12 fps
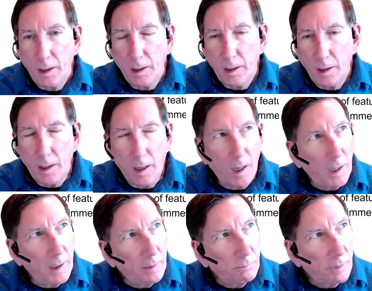
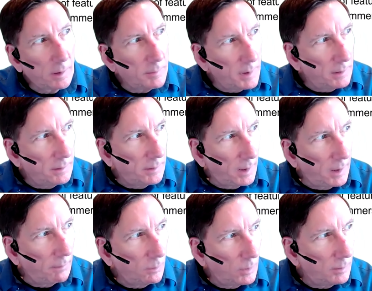I recommend to
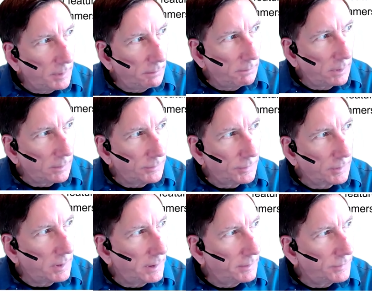every one of my records
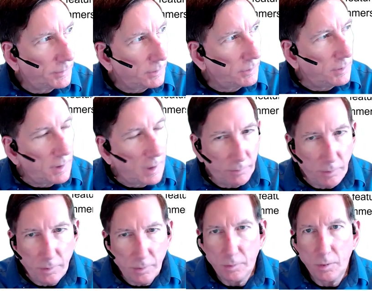clients,
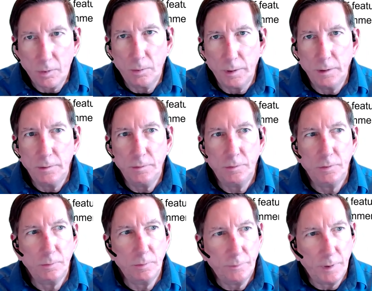never go
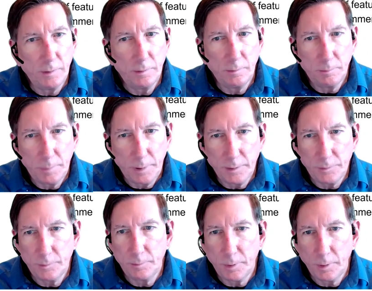into
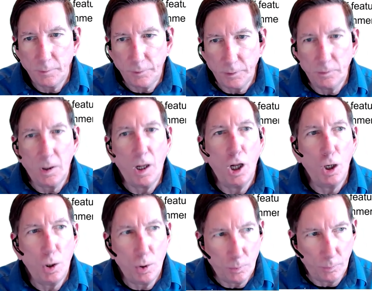event-based Purview
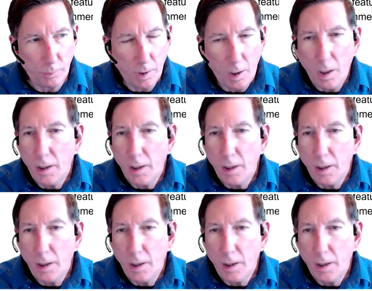alone.